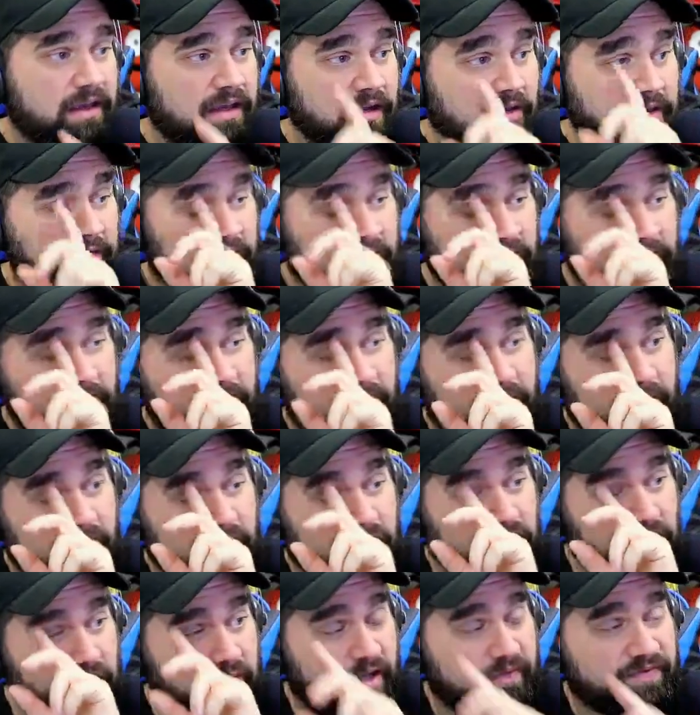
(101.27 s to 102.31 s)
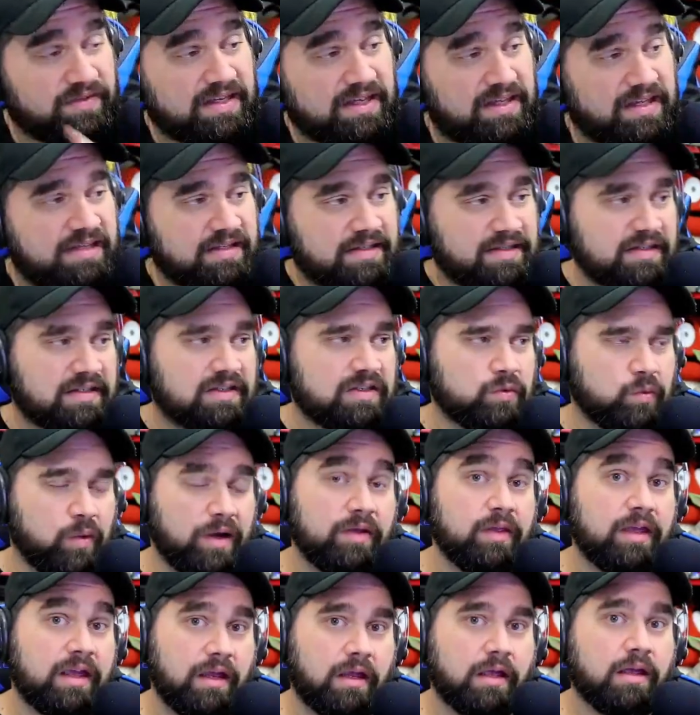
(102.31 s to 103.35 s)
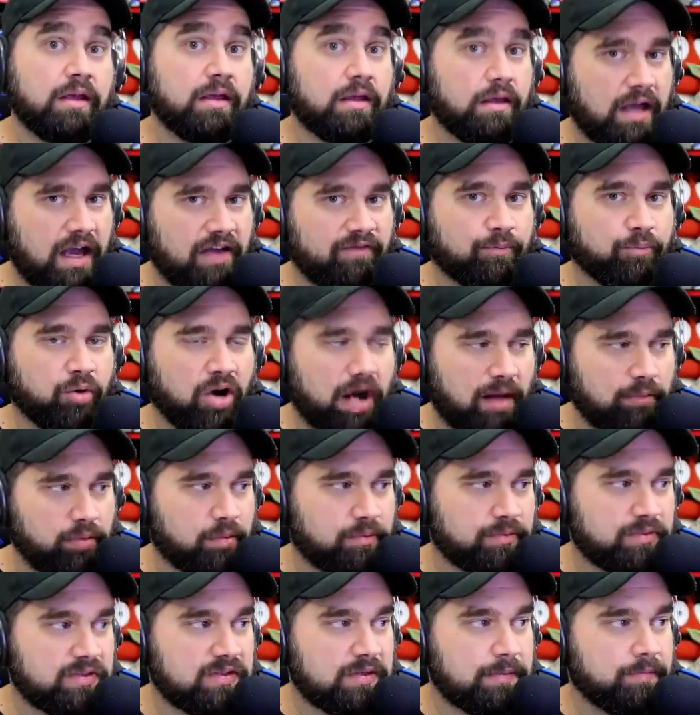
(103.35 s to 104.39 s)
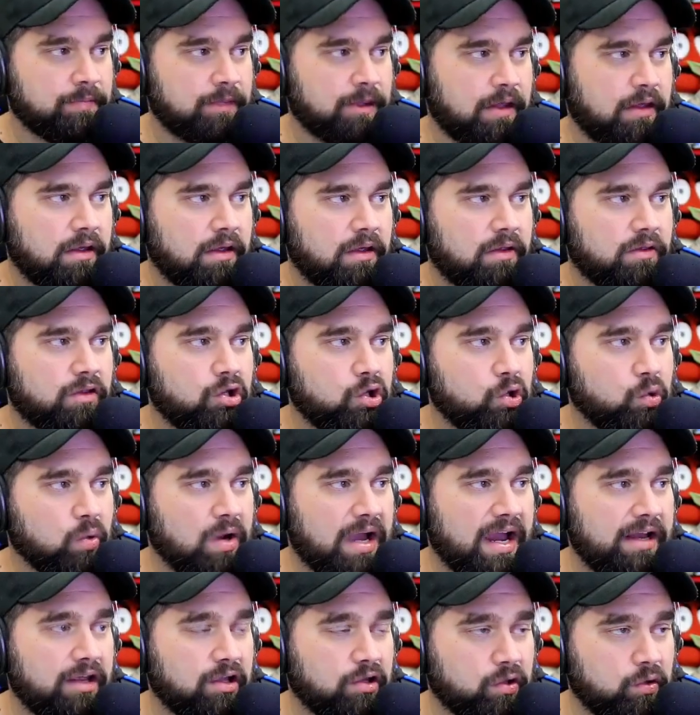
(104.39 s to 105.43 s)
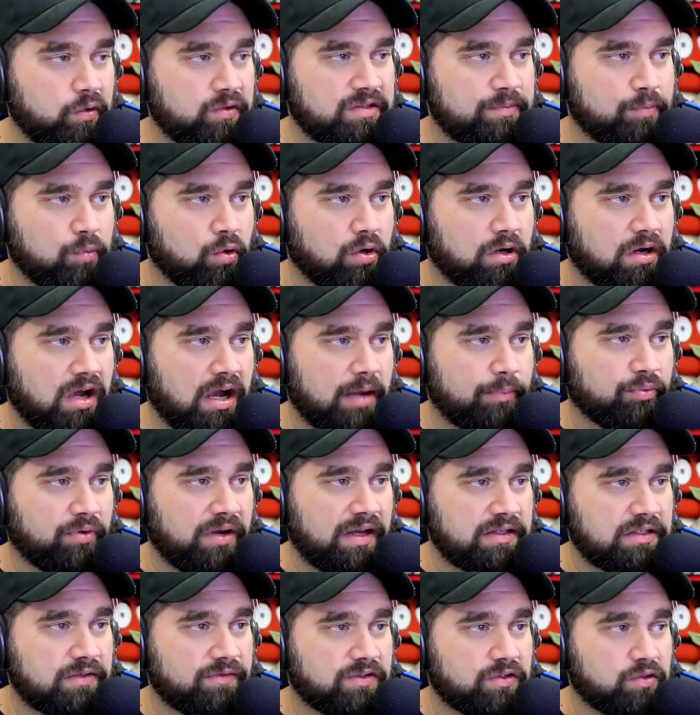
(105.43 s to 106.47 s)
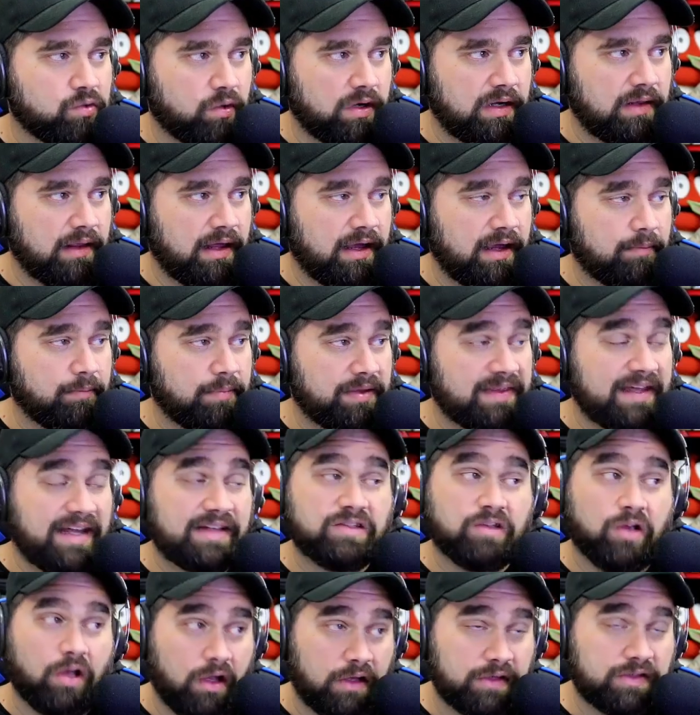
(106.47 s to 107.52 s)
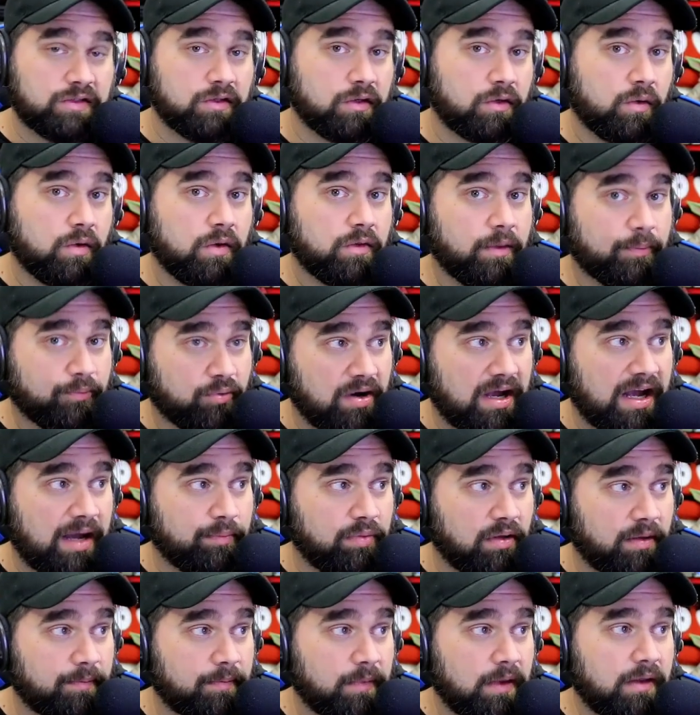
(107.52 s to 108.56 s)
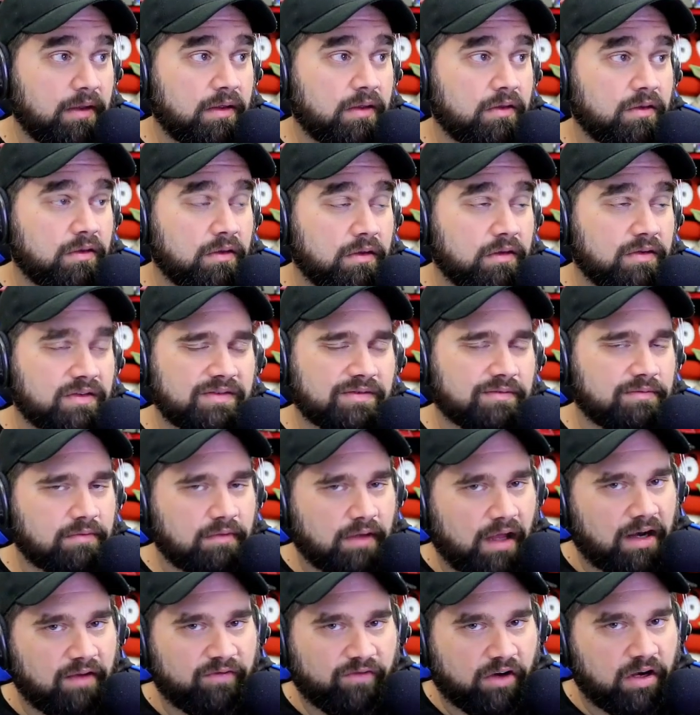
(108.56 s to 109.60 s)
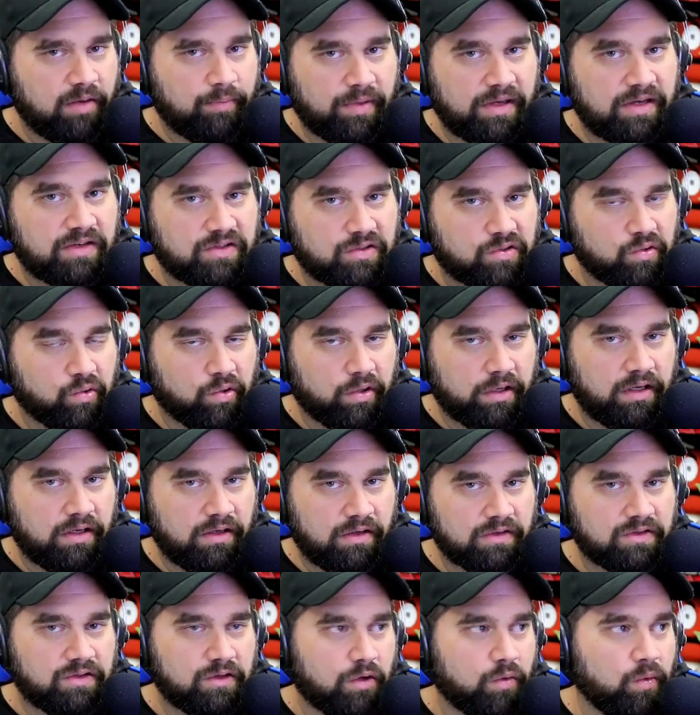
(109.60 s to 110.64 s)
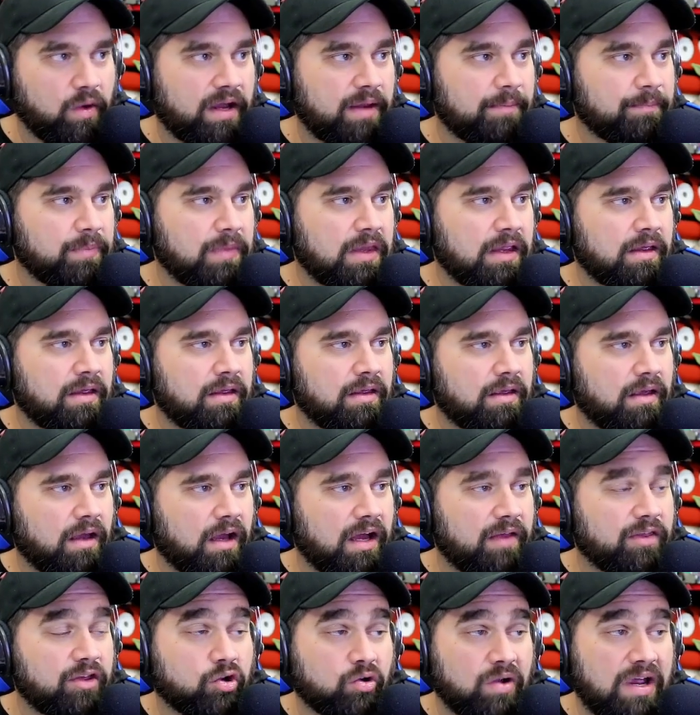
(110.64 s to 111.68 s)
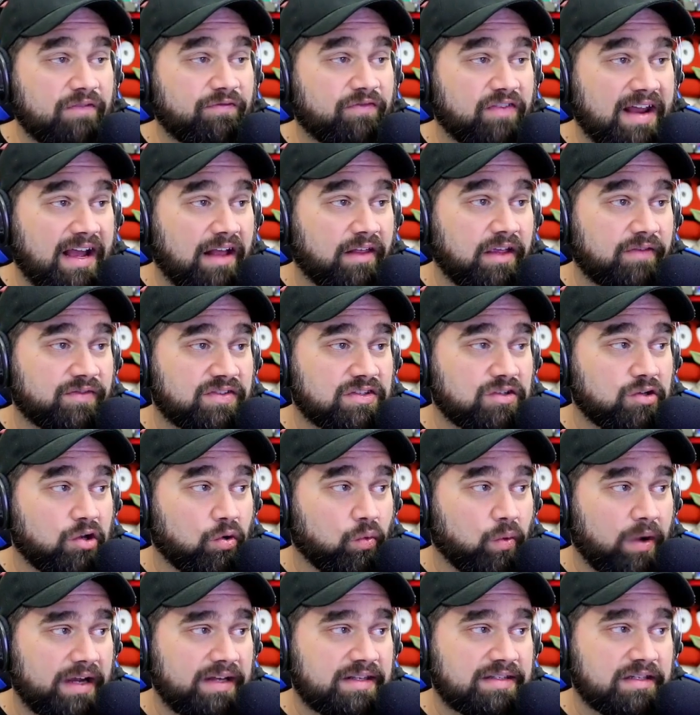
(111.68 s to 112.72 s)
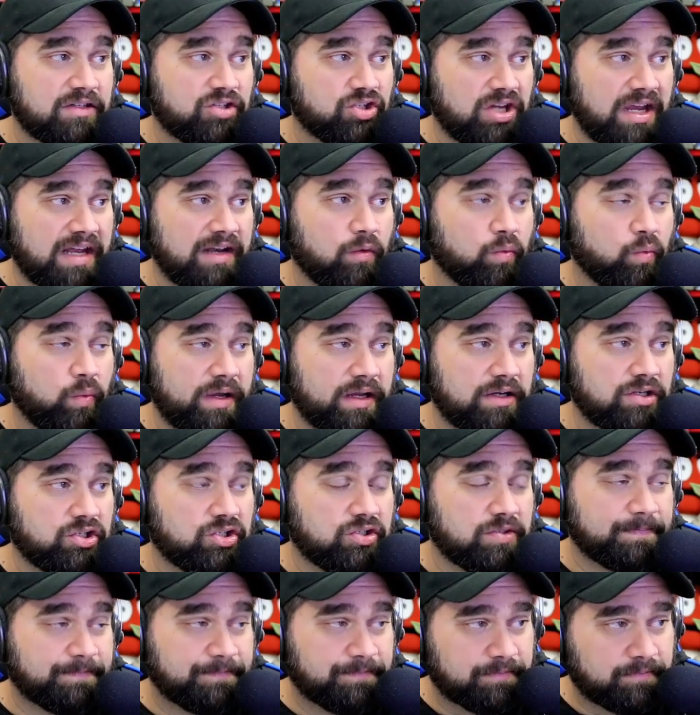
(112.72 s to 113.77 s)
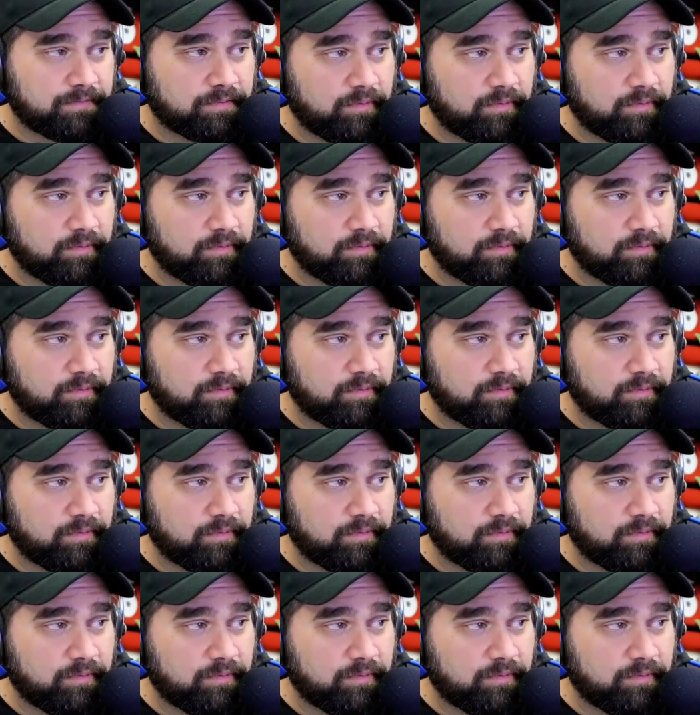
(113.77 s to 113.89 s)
uh, here it is with the True Love's Kiss. This is where they have problems. The new ride includes a more comprehensive storyline, but that's also the problem. It's not a very big story, Snow White. the grand finale of Snow White's Enchanted Wish